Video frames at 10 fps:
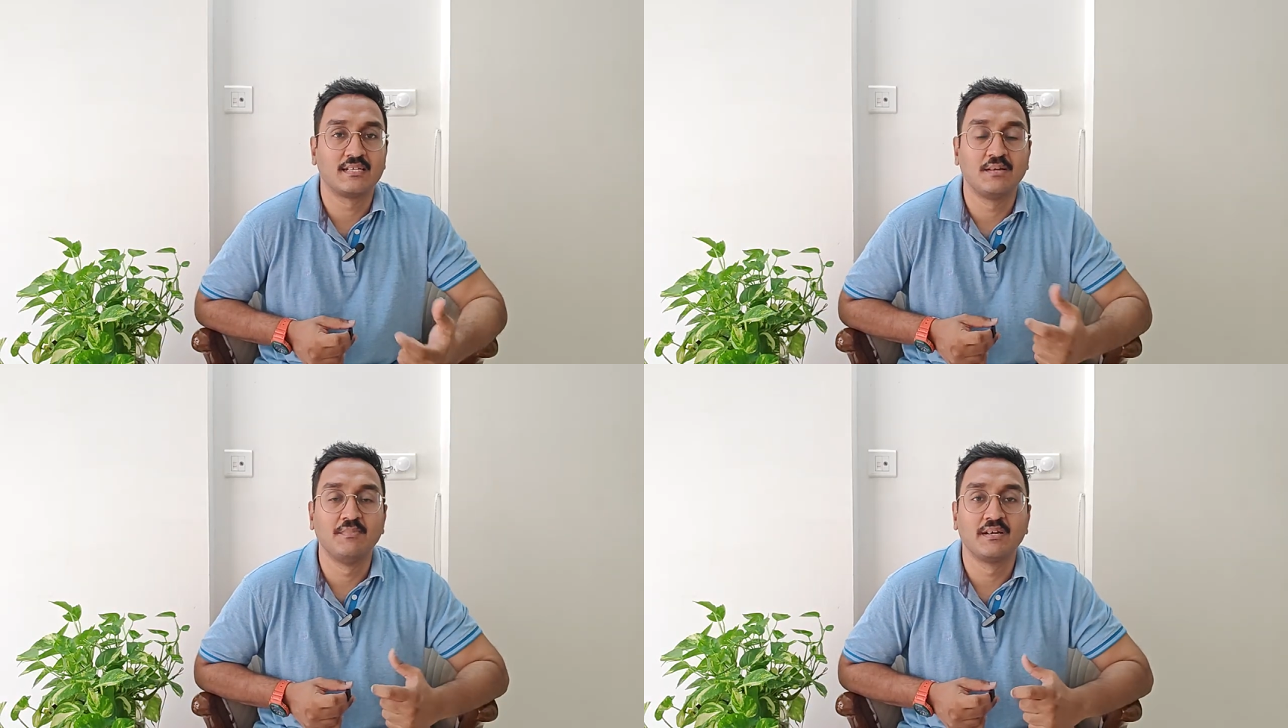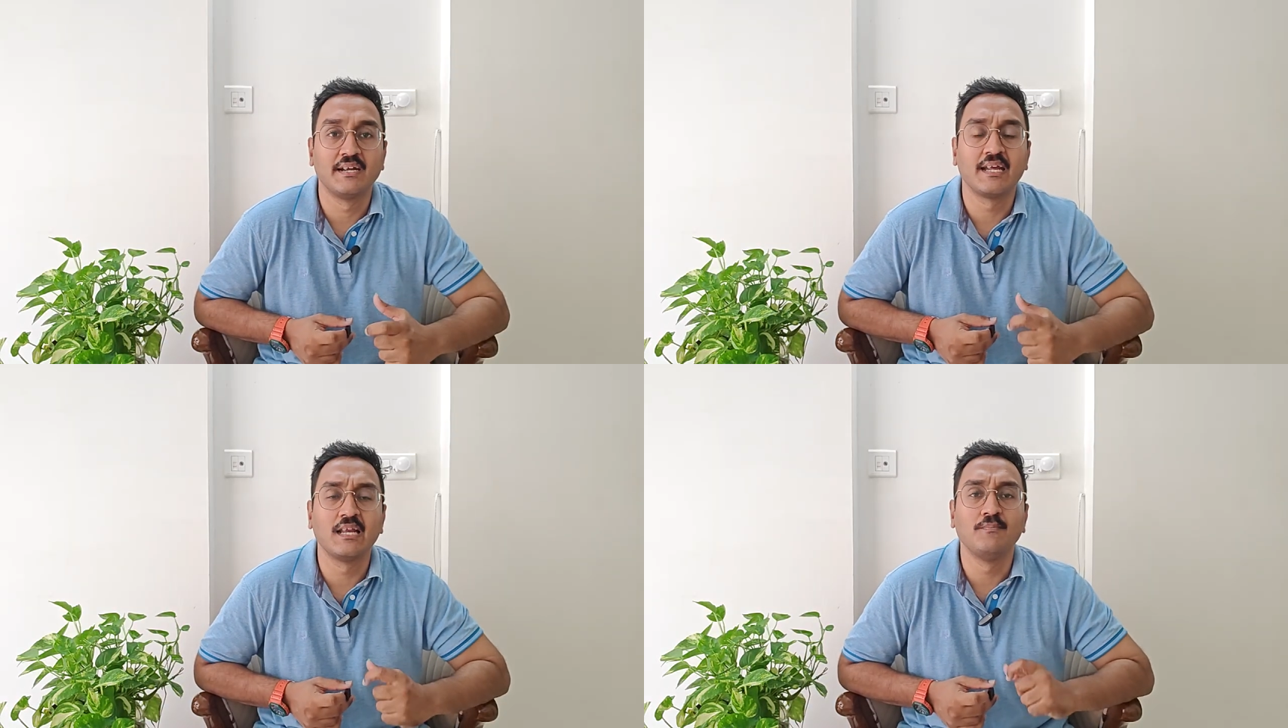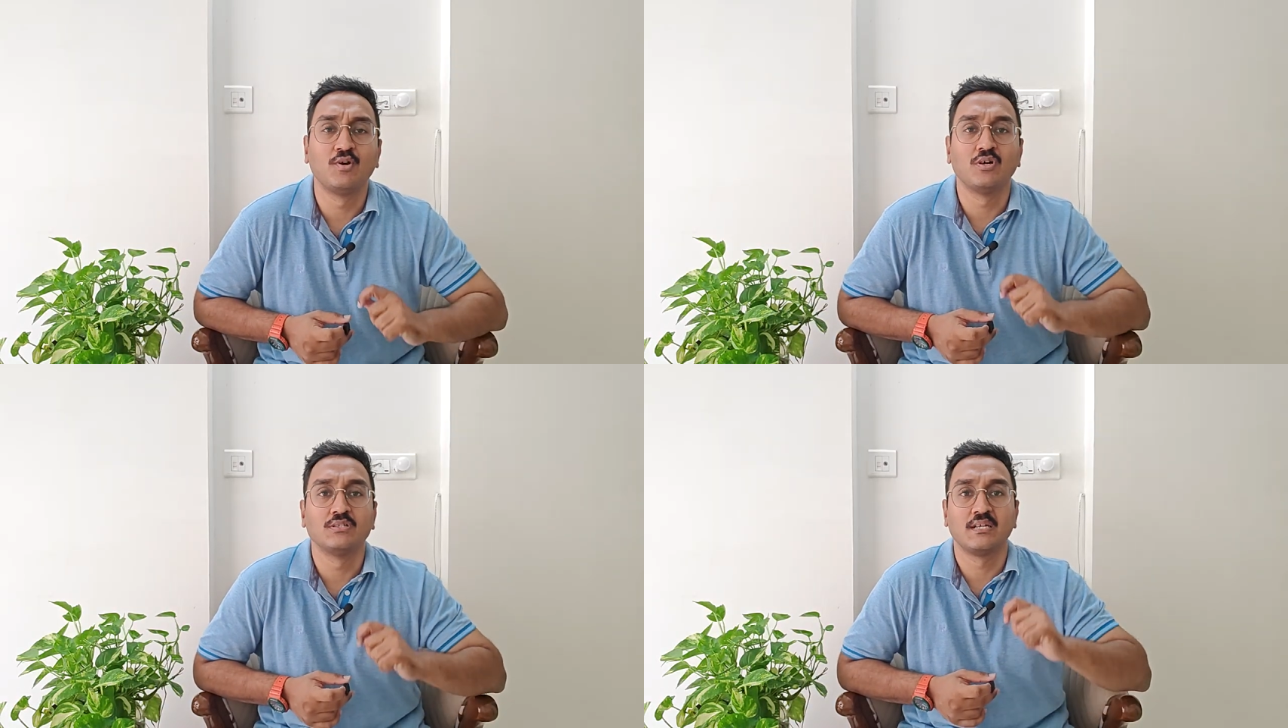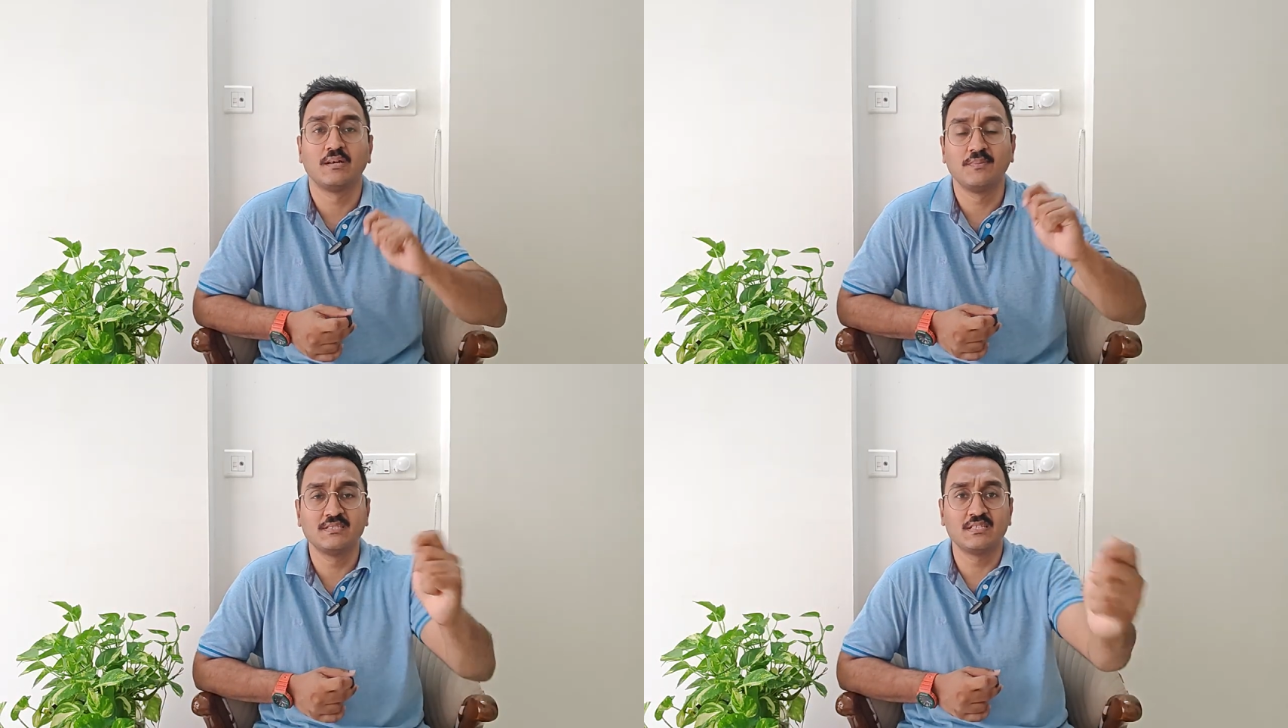extremely critical because
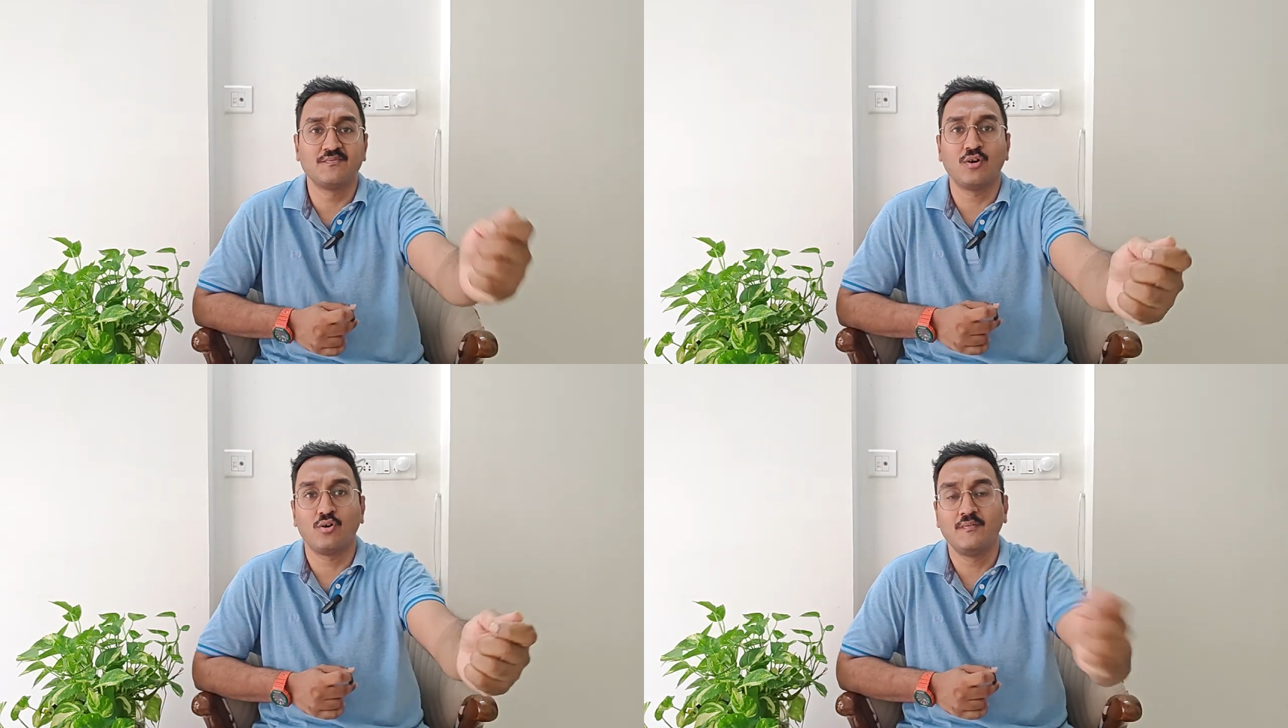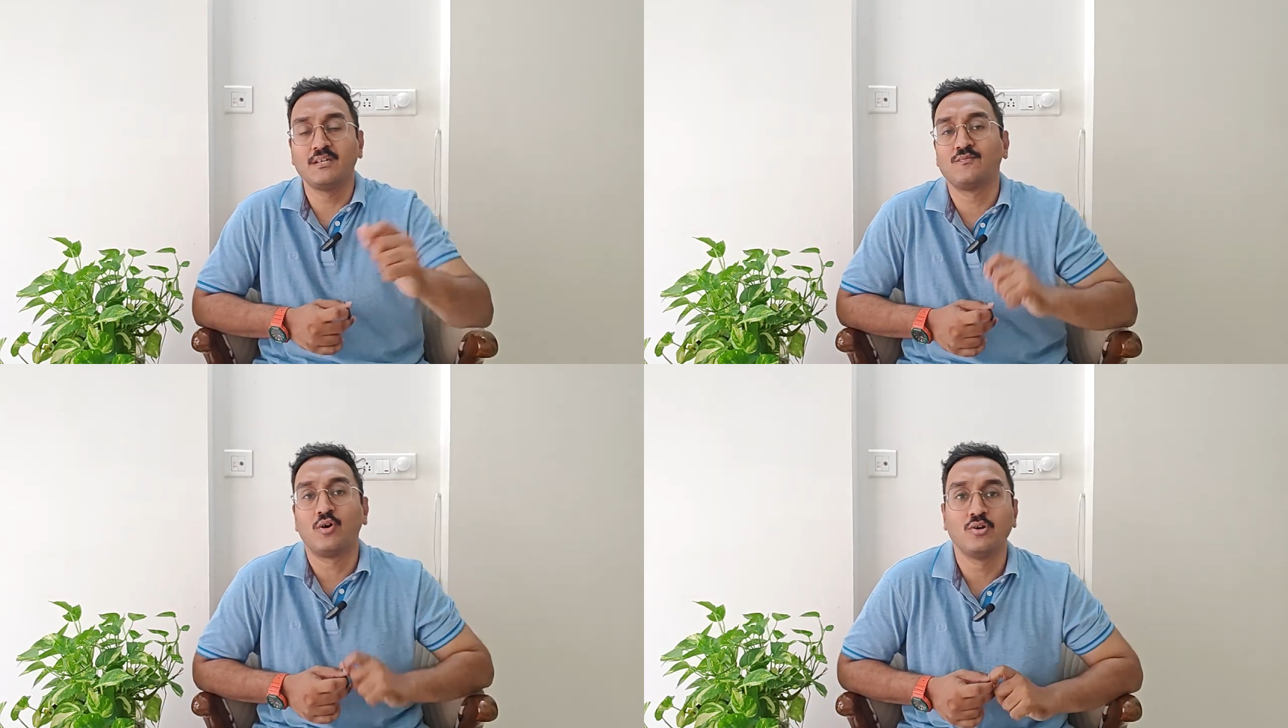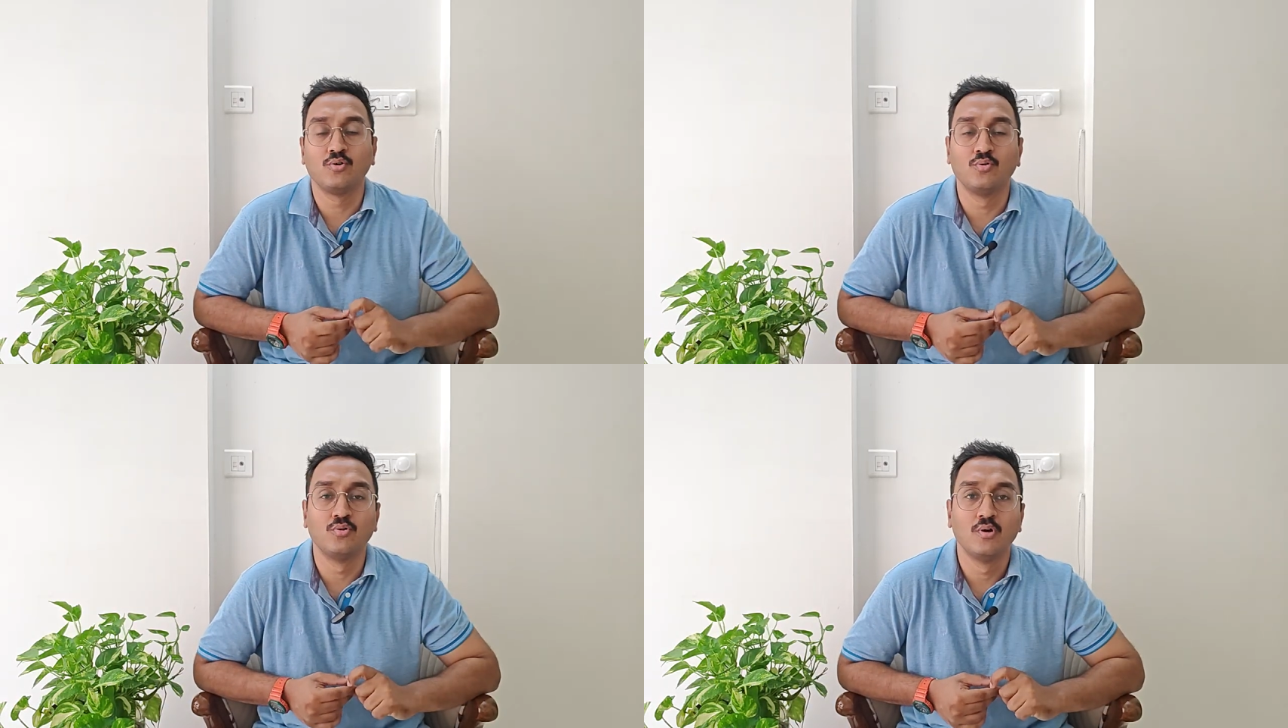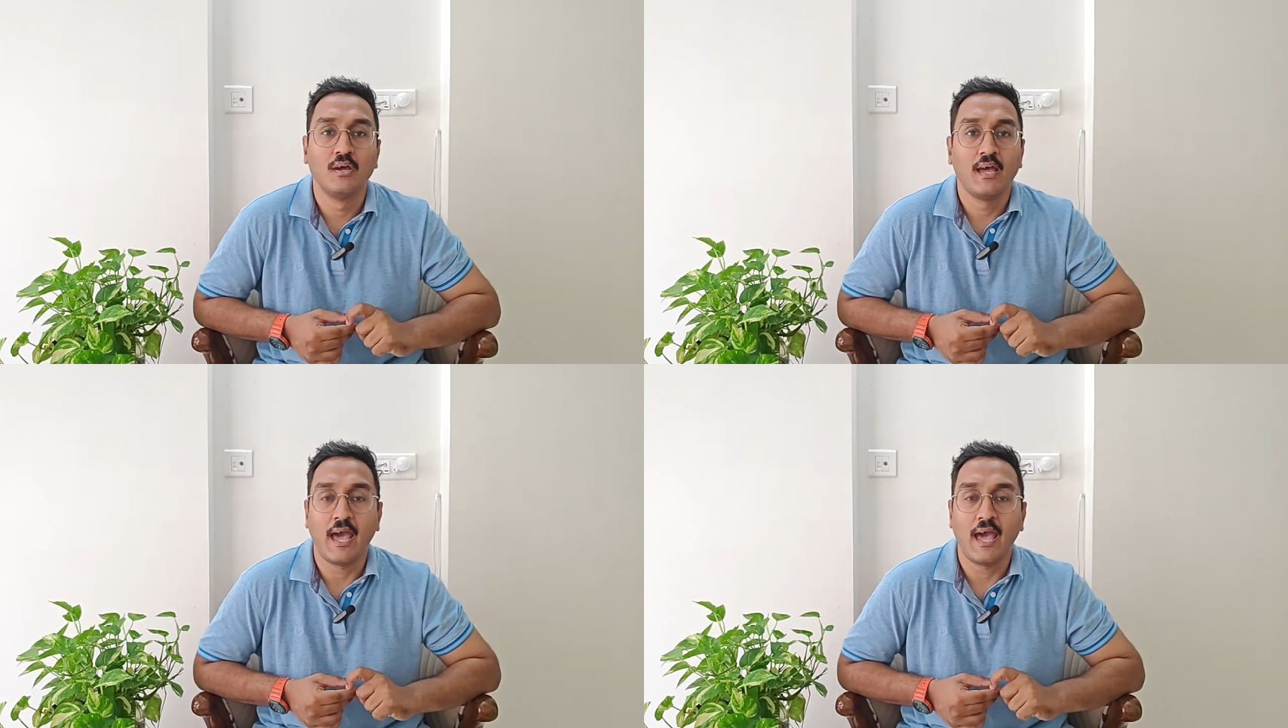in a business we always want to